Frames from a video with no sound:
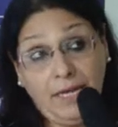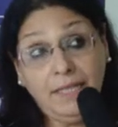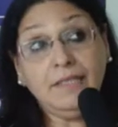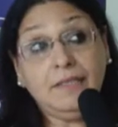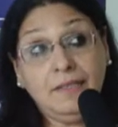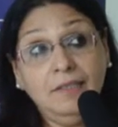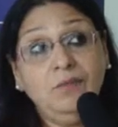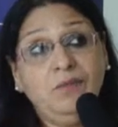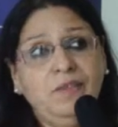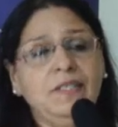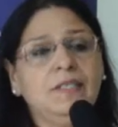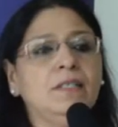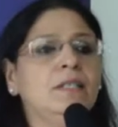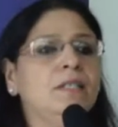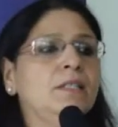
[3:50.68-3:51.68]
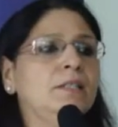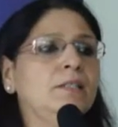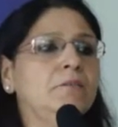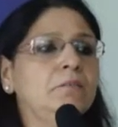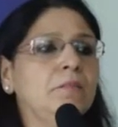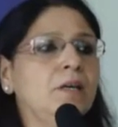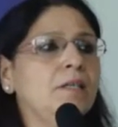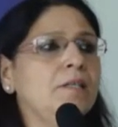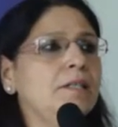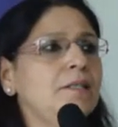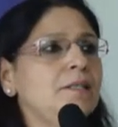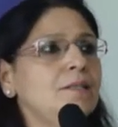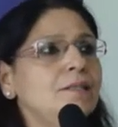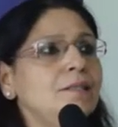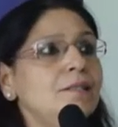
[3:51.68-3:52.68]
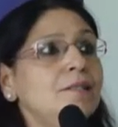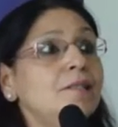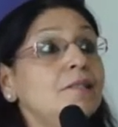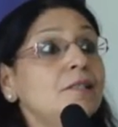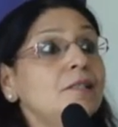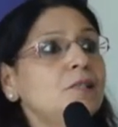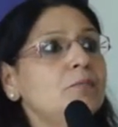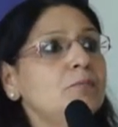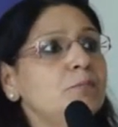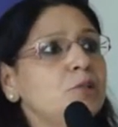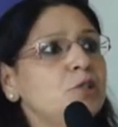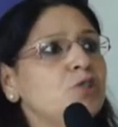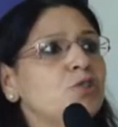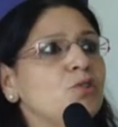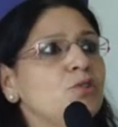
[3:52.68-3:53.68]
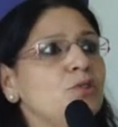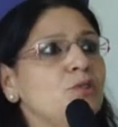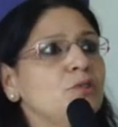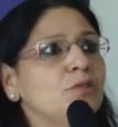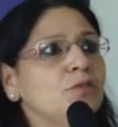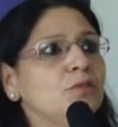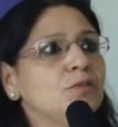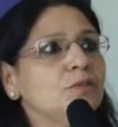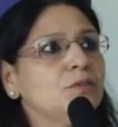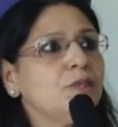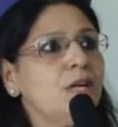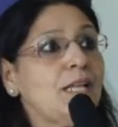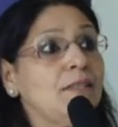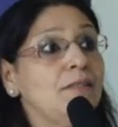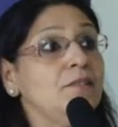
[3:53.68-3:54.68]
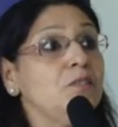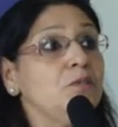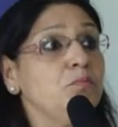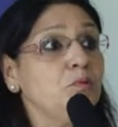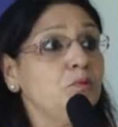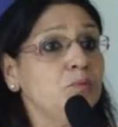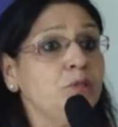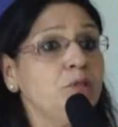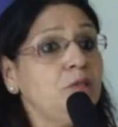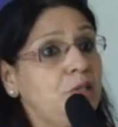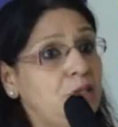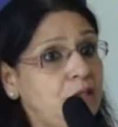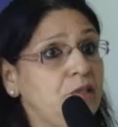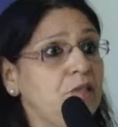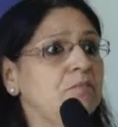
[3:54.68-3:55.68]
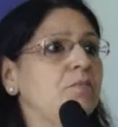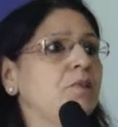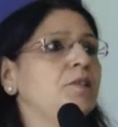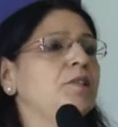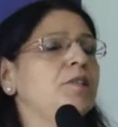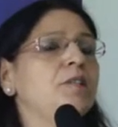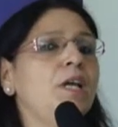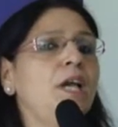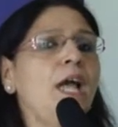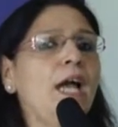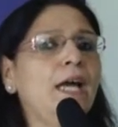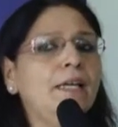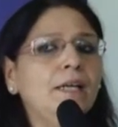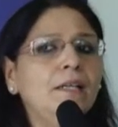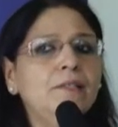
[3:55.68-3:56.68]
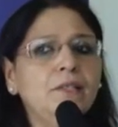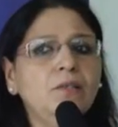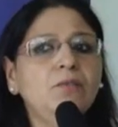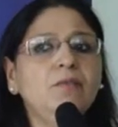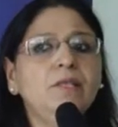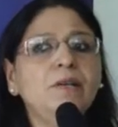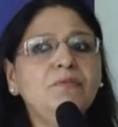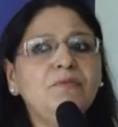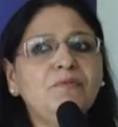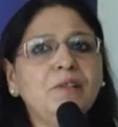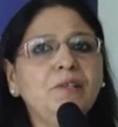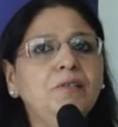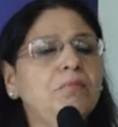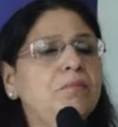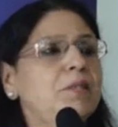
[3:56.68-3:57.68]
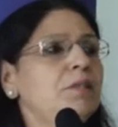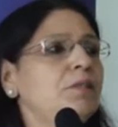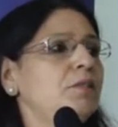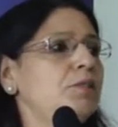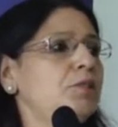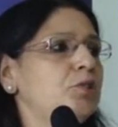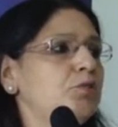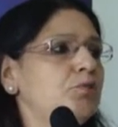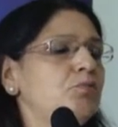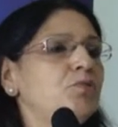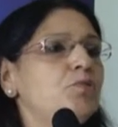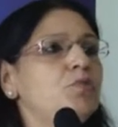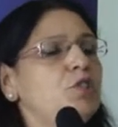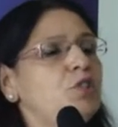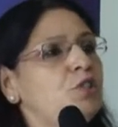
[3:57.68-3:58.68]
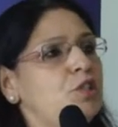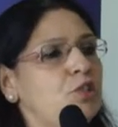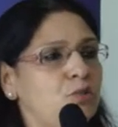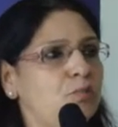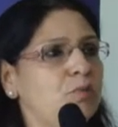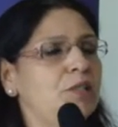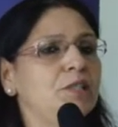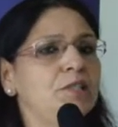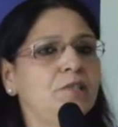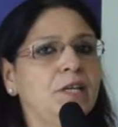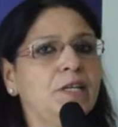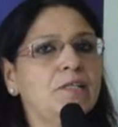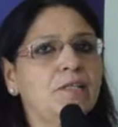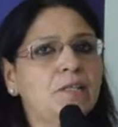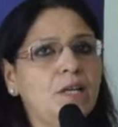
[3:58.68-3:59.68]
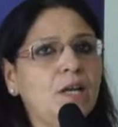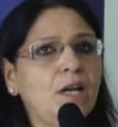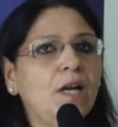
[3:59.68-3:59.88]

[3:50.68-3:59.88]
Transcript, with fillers: I still feel the market is a little immature at this moment, the Indian market. And I'll tell you, there are fundamental issues which need to be addressed.